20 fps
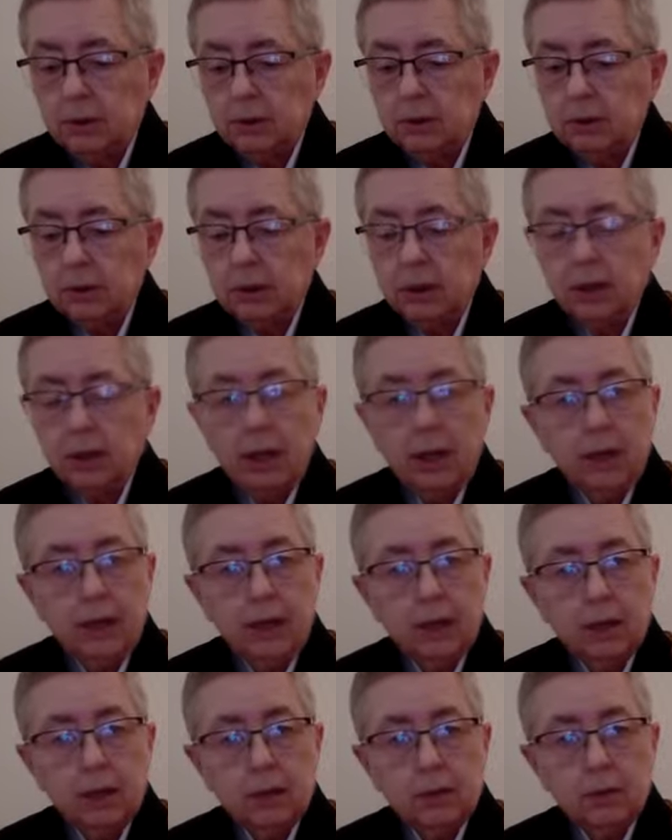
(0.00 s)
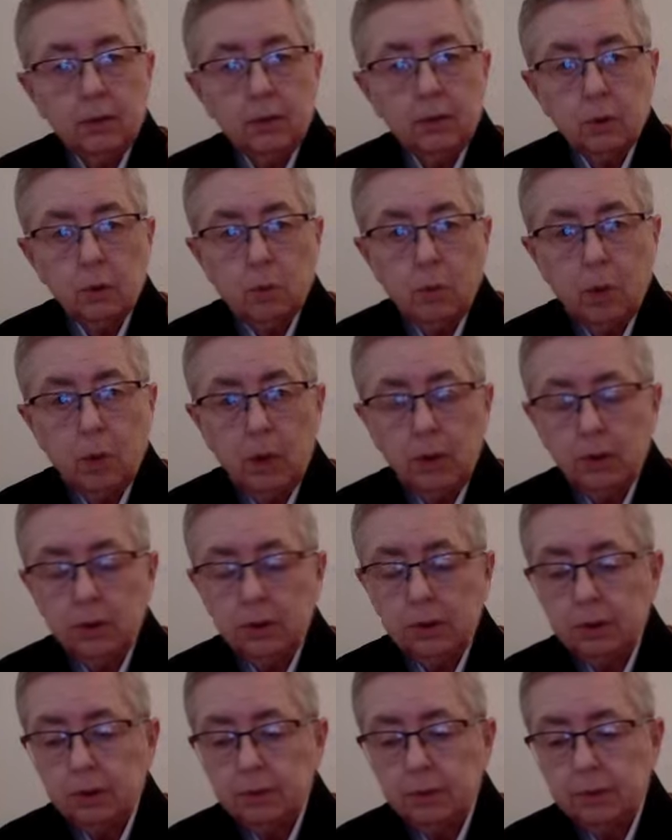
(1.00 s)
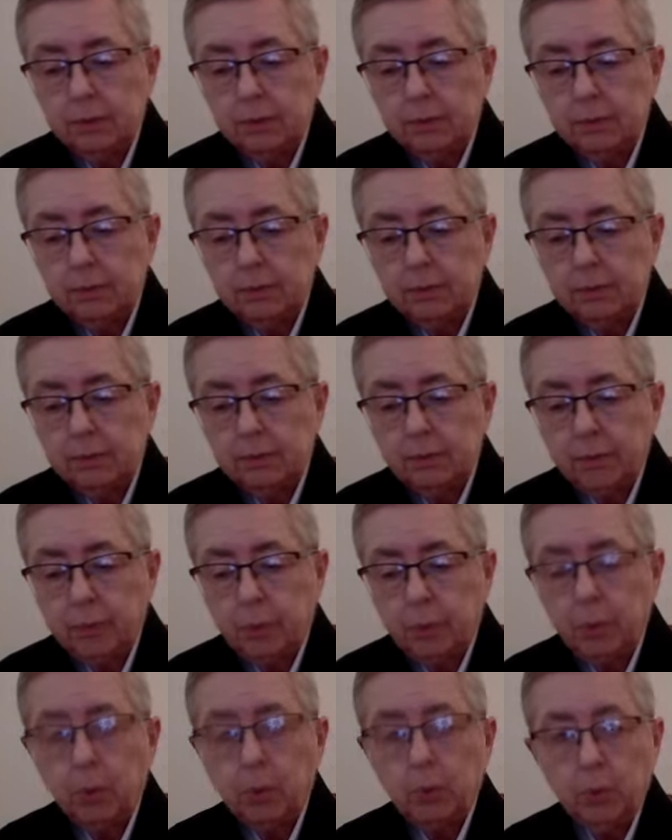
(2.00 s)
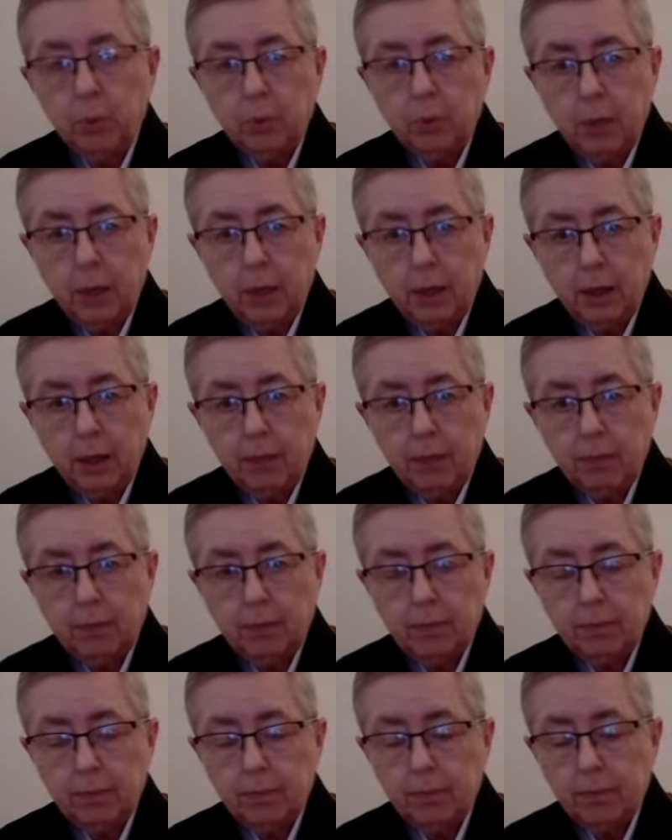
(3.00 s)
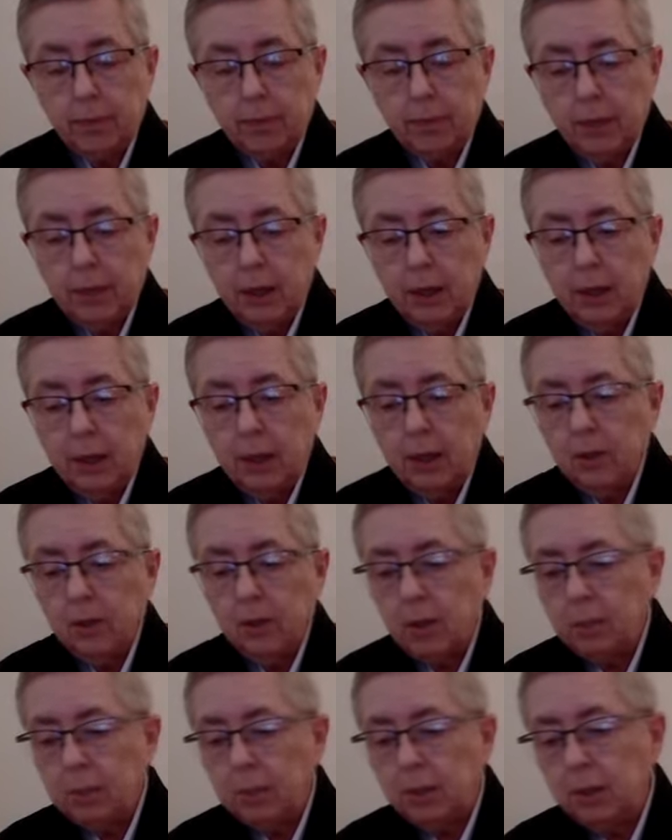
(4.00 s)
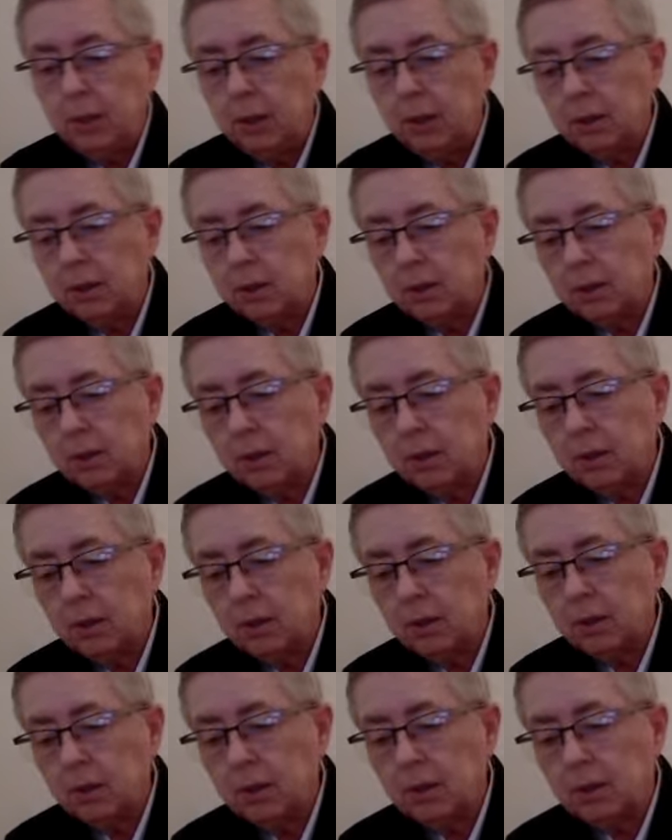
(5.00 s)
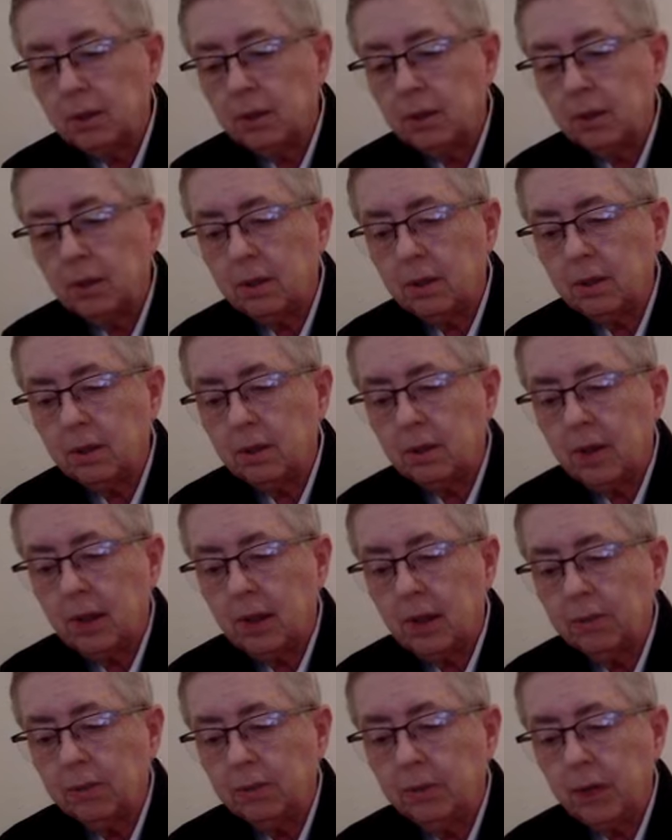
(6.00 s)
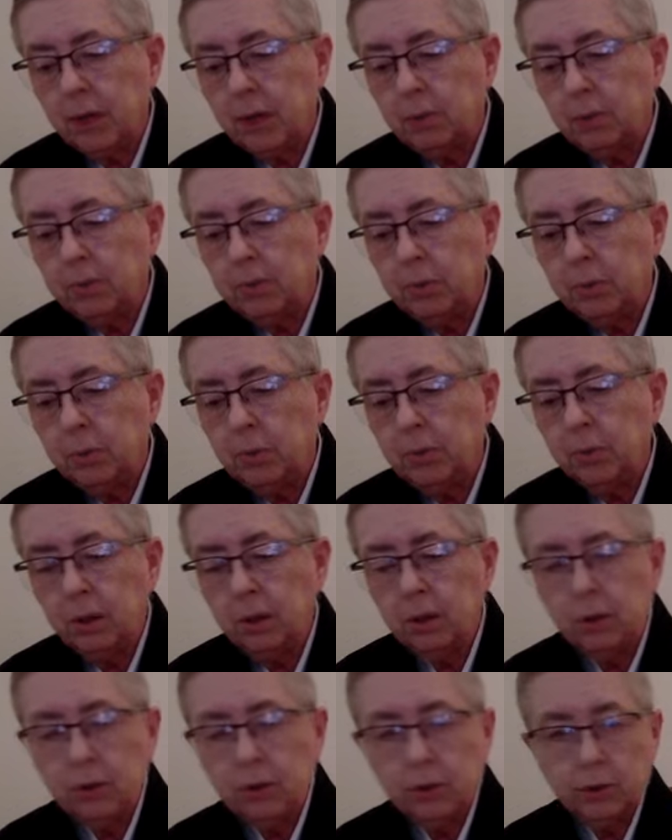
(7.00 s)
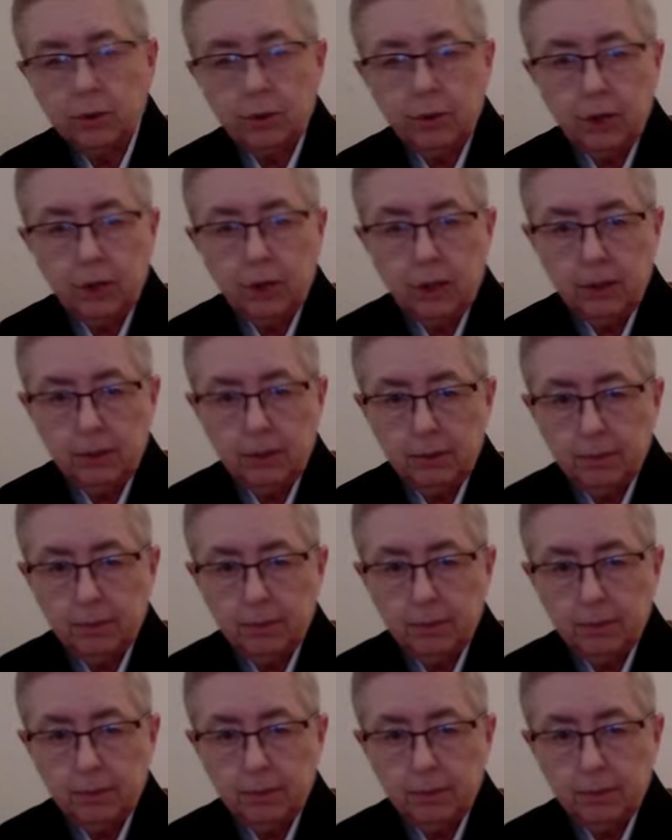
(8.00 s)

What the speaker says: to like, to want, pulled by it. In Japanese, this is a life of bundan shoji,